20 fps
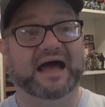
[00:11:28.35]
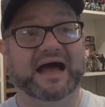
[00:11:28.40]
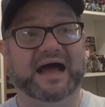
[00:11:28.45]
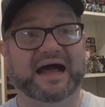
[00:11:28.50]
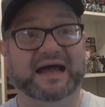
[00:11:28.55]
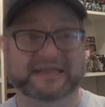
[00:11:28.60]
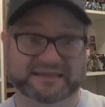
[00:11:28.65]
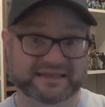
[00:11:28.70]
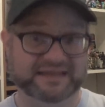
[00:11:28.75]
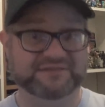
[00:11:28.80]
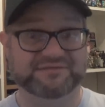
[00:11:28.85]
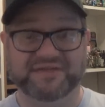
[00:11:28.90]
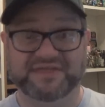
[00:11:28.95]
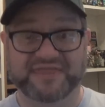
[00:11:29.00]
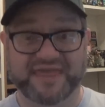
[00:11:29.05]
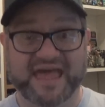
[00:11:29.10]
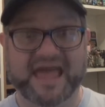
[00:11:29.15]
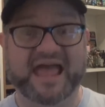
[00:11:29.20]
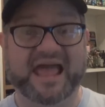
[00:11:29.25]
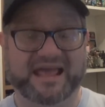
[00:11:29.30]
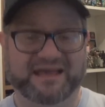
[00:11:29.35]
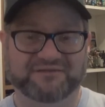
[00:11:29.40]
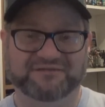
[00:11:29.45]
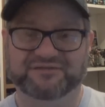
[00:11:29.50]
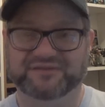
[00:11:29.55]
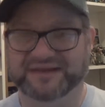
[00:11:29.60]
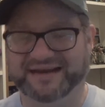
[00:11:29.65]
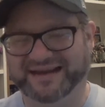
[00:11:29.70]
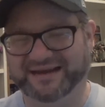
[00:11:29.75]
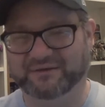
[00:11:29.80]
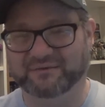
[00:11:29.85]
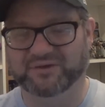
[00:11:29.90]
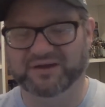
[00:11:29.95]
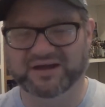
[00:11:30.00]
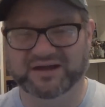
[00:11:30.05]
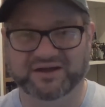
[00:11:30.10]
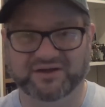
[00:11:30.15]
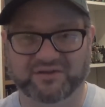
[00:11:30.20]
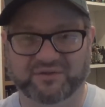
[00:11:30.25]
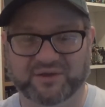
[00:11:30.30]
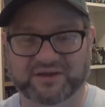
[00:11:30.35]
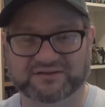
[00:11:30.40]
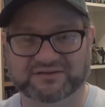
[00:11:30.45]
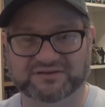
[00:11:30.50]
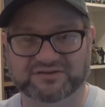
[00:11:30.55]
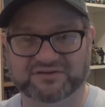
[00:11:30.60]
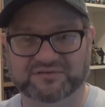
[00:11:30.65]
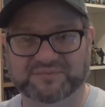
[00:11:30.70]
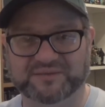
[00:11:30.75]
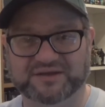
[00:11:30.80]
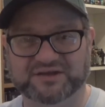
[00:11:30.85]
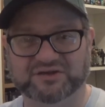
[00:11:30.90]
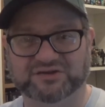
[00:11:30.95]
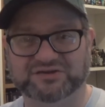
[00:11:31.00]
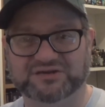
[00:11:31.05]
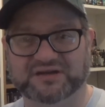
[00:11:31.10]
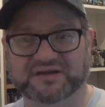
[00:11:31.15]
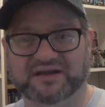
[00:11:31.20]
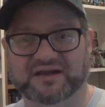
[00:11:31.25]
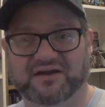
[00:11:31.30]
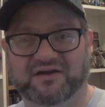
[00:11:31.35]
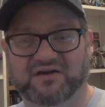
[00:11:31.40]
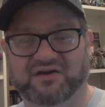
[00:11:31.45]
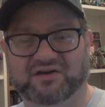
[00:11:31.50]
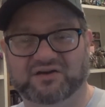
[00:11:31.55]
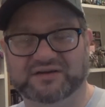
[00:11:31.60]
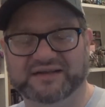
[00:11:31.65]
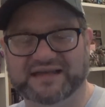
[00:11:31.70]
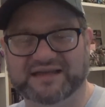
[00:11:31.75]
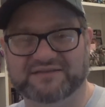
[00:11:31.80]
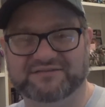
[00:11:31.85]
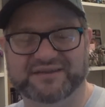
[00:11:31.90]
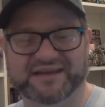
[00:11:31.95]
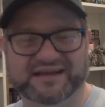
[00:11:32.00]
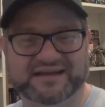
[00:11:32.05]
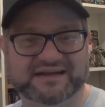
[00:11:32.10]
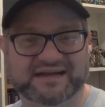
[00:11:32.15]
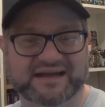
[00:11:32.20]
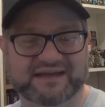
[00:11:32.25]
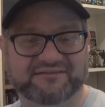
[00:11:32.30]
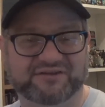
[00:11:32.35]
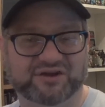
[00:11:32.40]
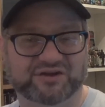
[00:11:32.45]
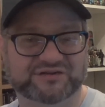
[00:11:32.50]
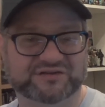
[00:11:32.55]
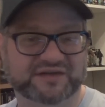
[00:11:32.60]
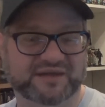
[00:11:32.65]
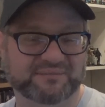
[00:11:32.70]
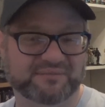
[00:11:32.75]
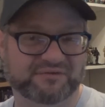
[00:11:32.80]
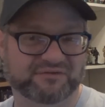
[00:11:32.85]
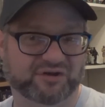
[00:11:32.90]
I'll leave it there for now, otherwise I'll just be gushing all evening and I haven't got time.